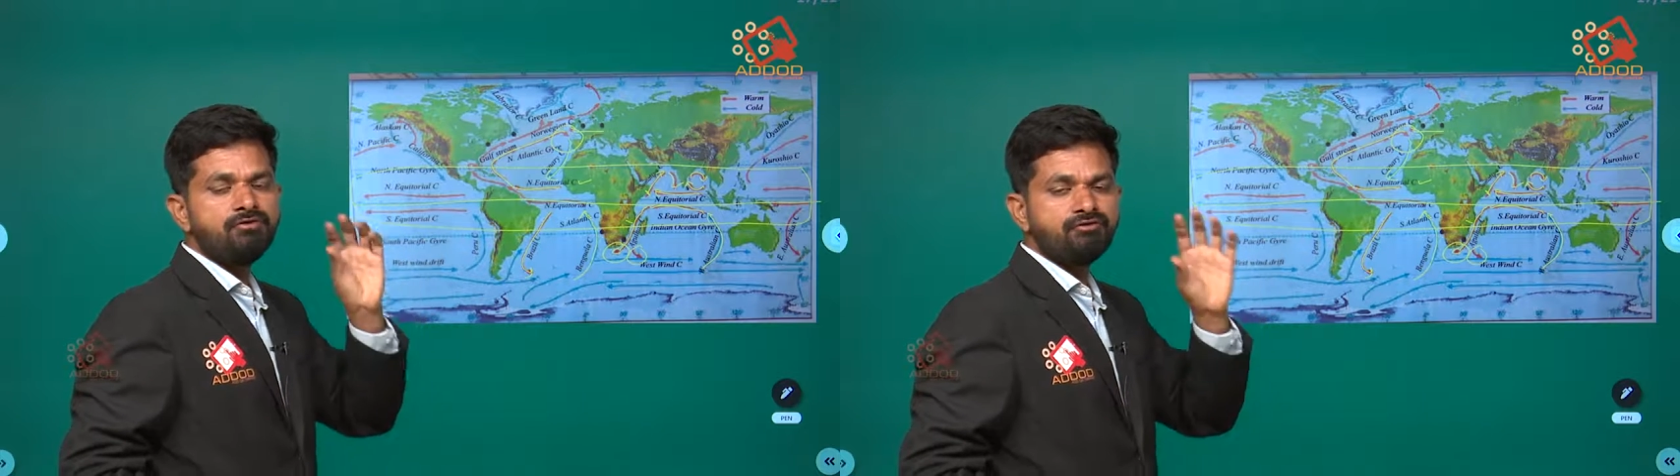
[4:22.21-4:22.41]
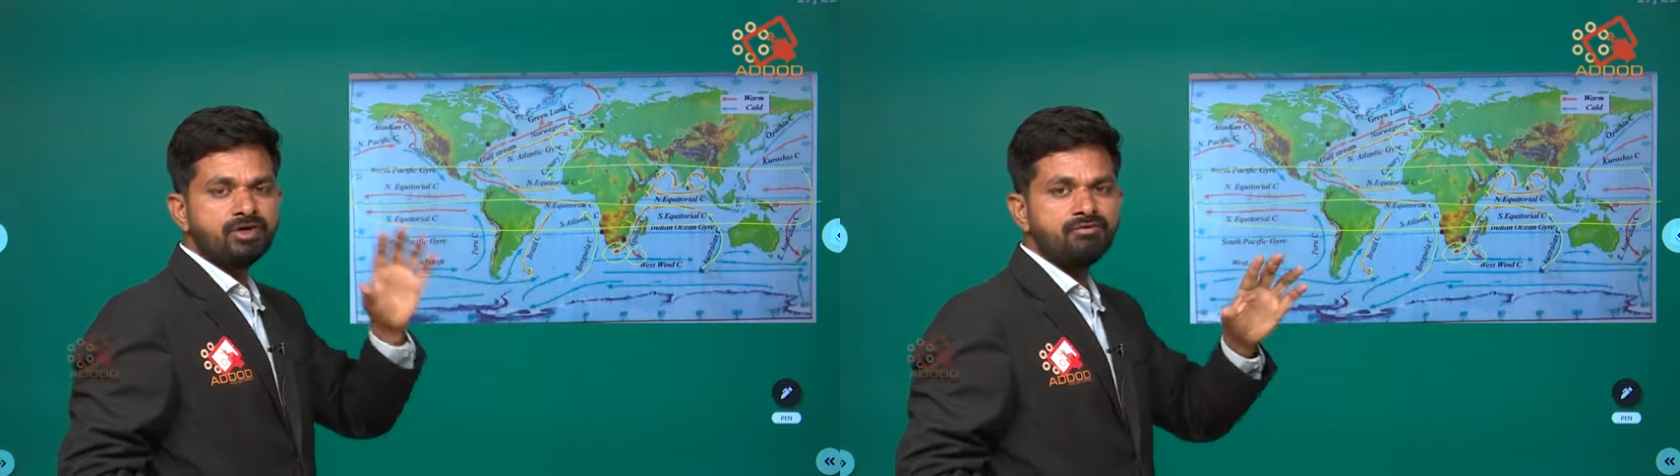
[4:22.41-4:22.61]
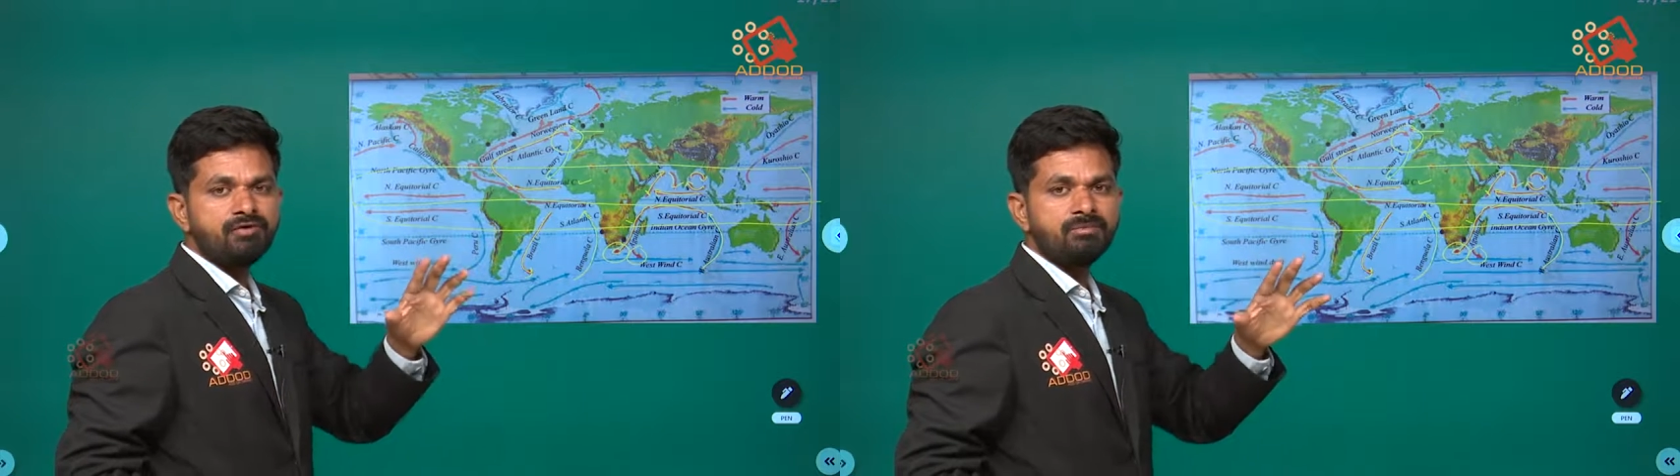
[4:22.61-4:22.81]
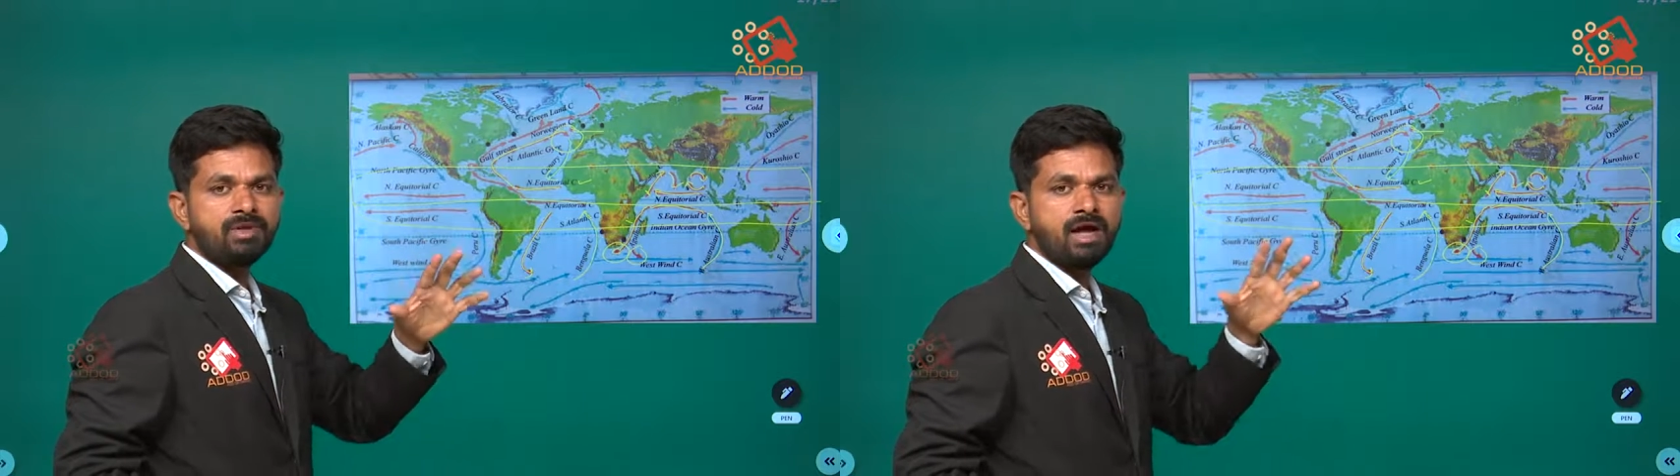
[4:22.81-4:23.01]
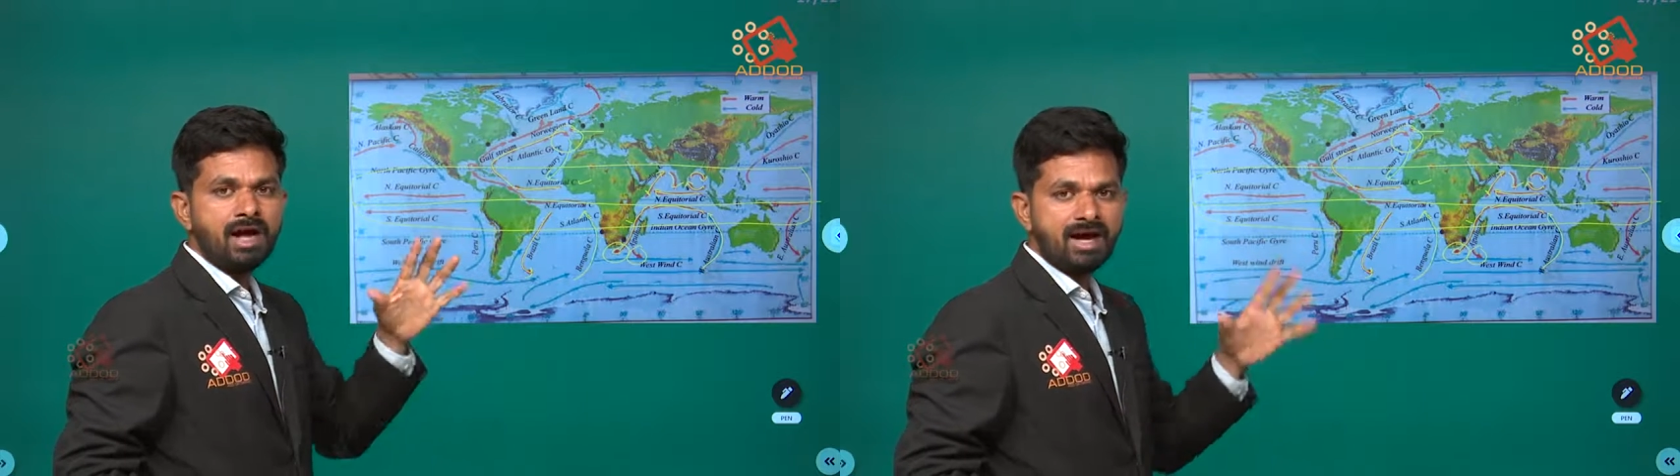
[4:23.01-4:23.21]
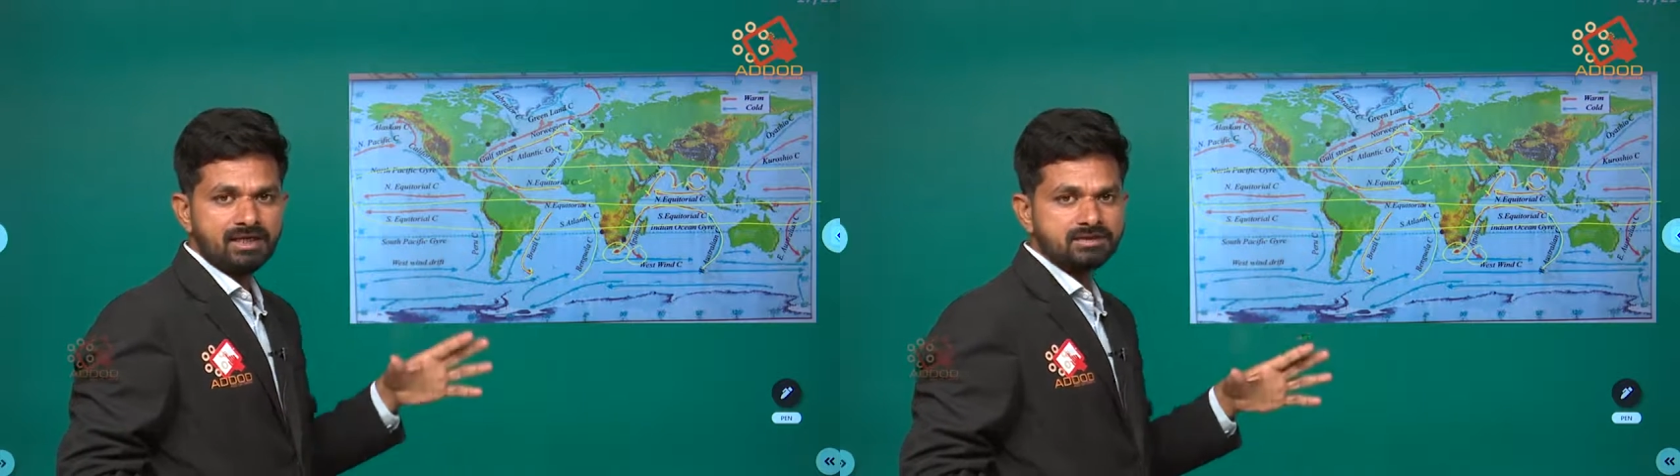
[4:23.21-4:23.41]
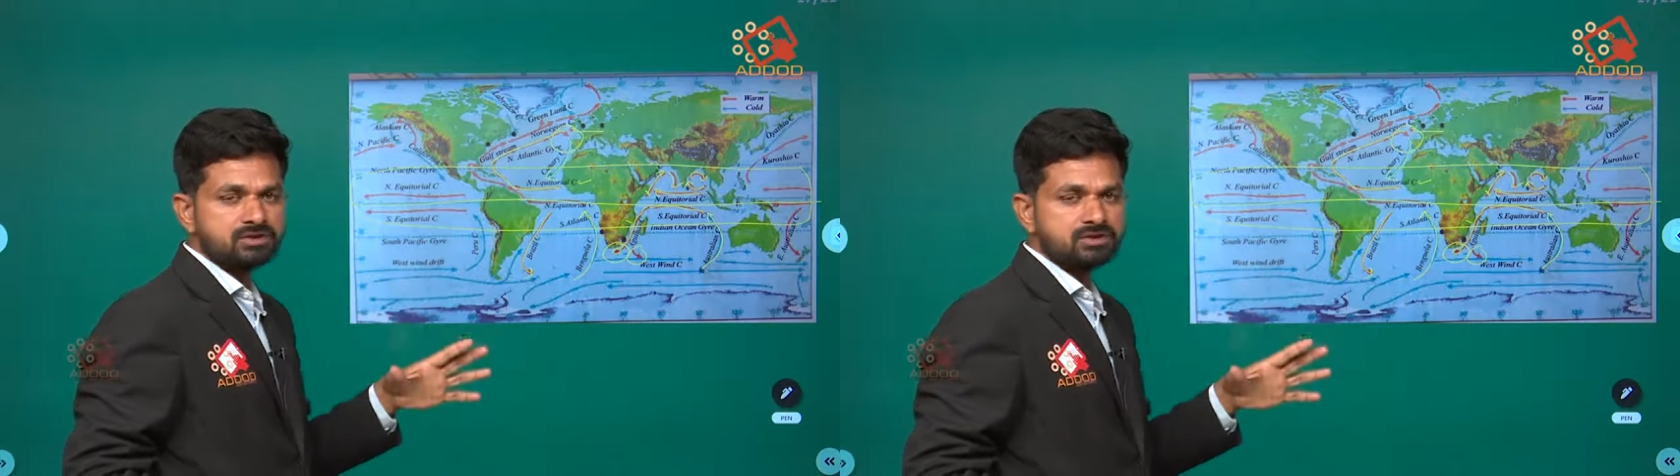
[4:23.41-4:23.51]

free from the ice,